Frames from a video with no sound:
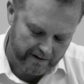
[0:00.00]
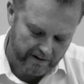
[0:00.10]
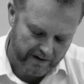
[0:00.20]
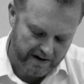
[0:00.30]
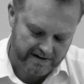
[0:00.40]

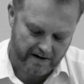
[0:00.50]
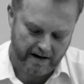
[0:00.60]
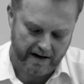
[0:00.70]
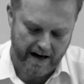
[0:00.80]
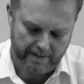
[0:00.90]
on the inside
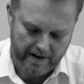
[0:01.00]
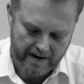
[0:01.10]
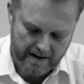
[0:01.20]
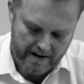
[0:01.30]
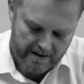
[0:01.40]
of the cup.
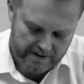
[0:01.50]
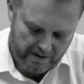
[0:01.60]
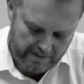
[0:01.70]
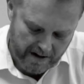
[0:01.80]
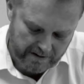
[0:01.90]
So
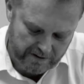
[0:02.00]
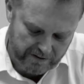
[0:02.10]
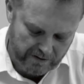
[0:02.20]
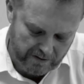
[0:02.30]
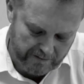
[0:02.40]
I'm going to
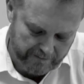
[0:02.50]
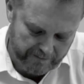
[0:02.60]
draw